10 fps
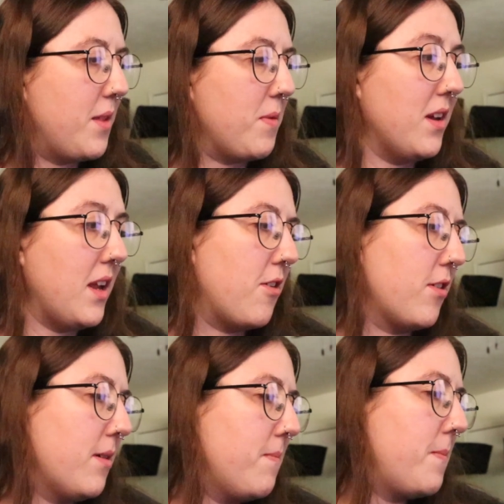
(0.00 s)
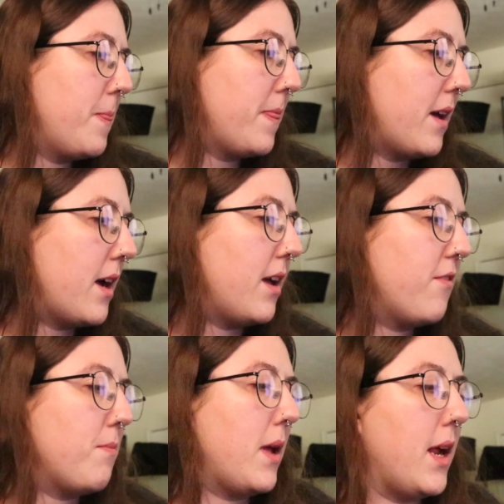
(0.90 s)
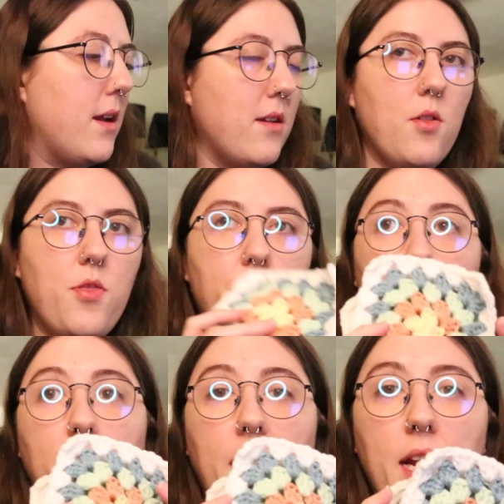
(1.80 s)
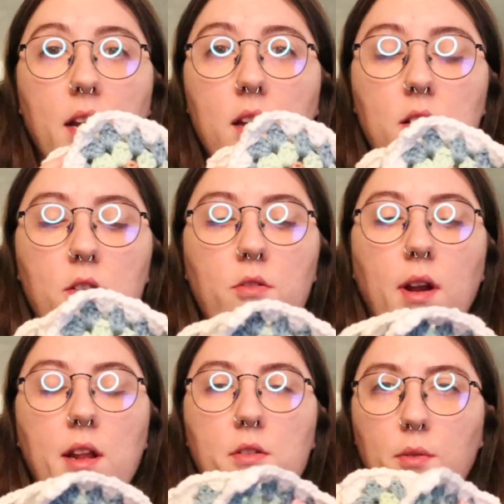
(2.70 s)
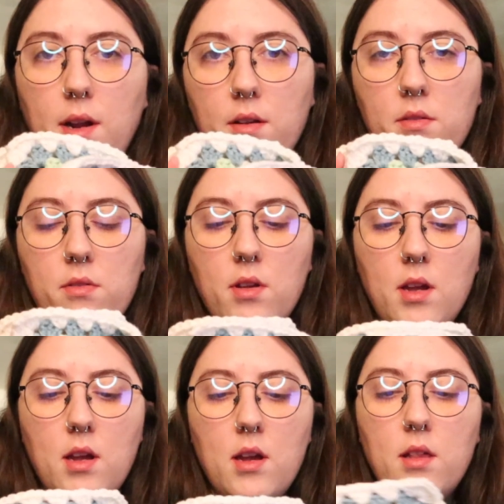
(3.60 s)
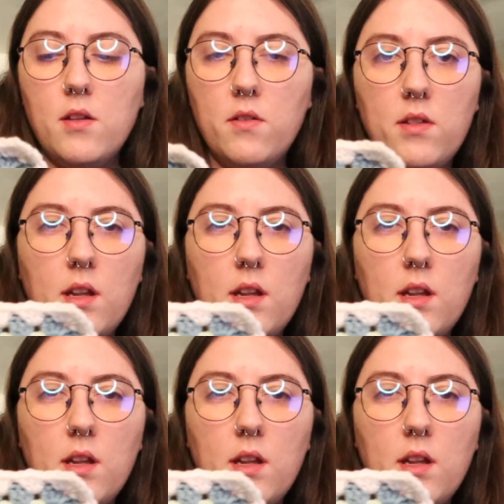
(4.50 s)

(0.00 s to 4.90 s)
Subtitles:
been an hour. I have made 3 granny squares. This is the